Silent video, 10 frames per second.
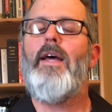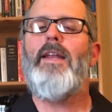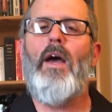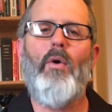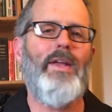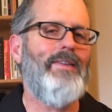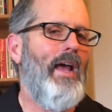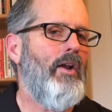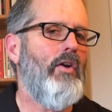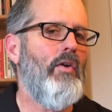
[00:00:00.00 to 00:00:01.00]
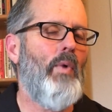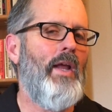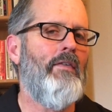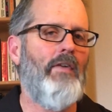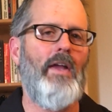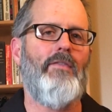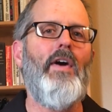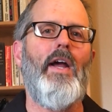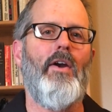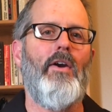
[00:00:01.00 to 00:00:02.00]
Now, is that a good way to fight
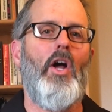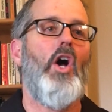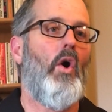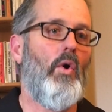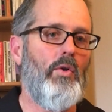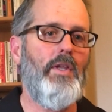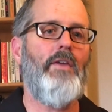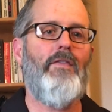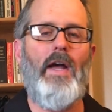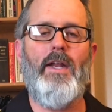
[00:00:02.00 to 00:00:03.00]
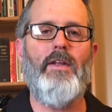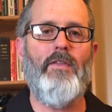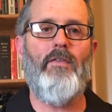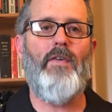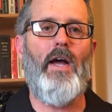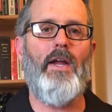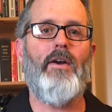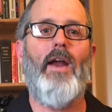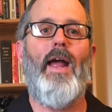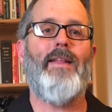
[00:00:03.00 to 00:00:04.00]
fire? Only fighting the
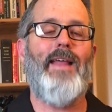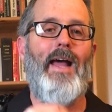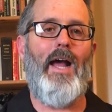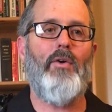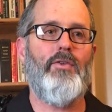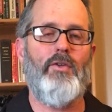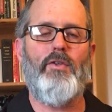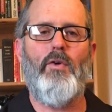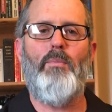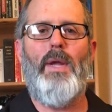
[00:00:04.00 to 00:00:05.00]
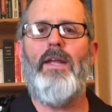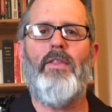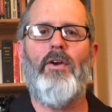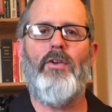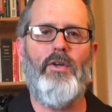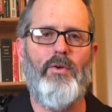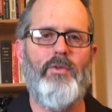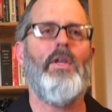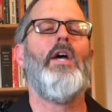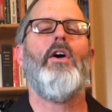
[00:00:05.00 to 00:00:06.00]
fire at the houses who have paid their
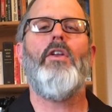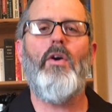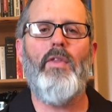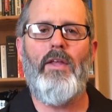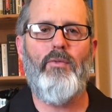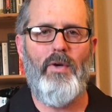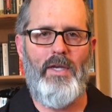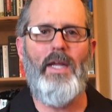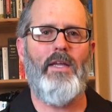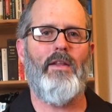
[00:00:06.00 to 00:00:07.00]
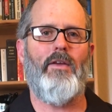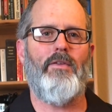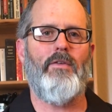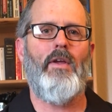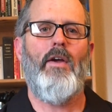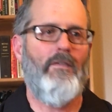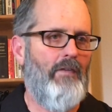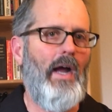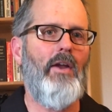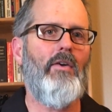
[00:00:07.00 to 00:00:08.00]
dues? No, that's ridiculous.
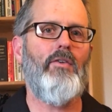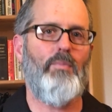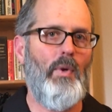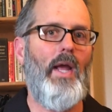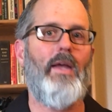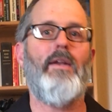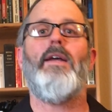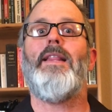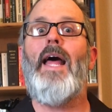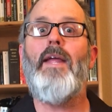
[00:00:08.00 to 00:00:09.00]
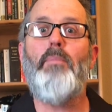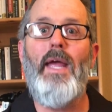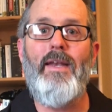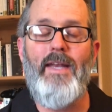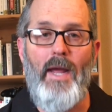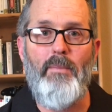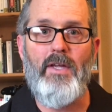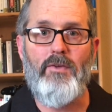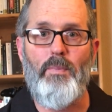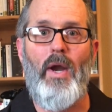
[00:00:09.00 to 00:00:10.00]
Fire spread like
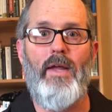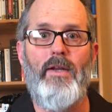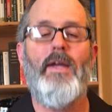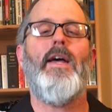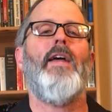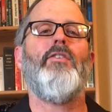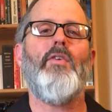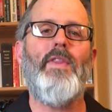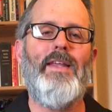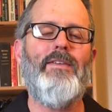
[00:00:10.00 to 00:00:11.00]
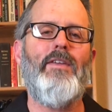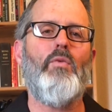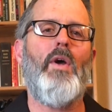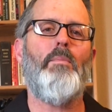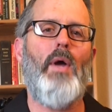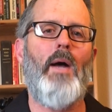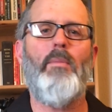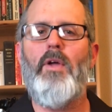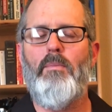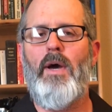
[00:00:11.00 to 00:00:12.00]
pandemic spread, and so this is what
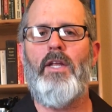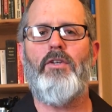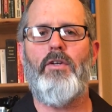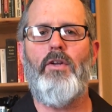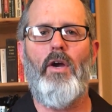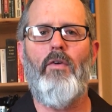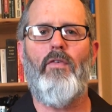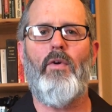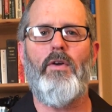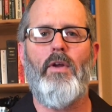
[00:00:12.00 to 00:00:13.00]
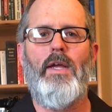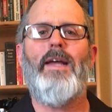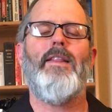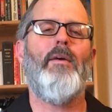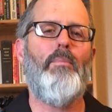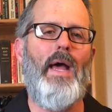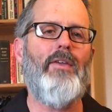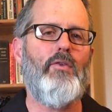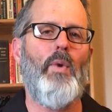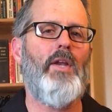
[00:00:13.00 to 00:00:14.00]
public money should go for. The
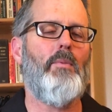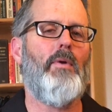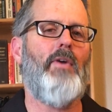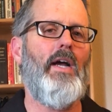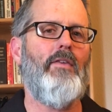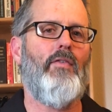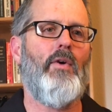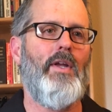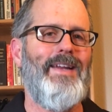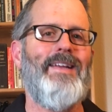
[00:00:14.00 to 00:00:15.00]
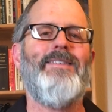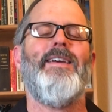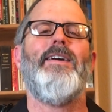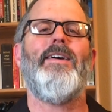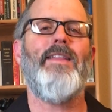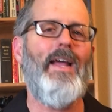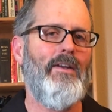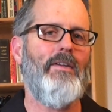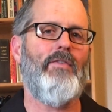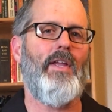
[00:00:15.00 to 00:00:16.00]
best way to provide for it is
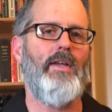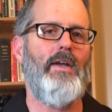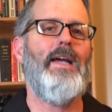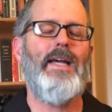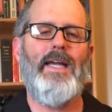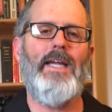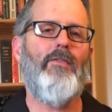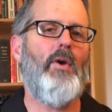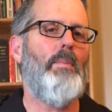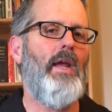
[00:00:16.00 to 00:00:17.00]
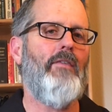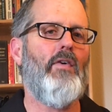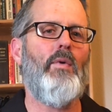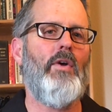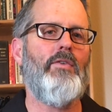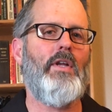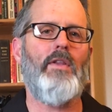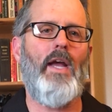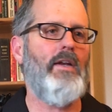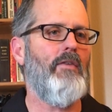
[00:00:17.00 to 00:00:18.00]
collectively. If we pay for roads
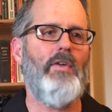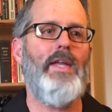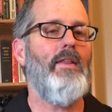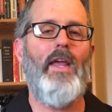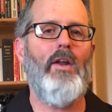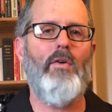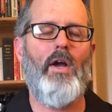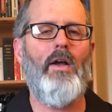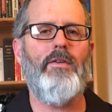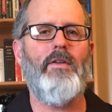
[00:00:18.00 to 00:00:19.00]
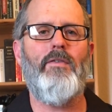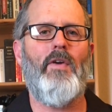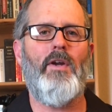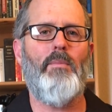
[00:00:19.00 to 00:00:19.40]
collectively, they don't cost us very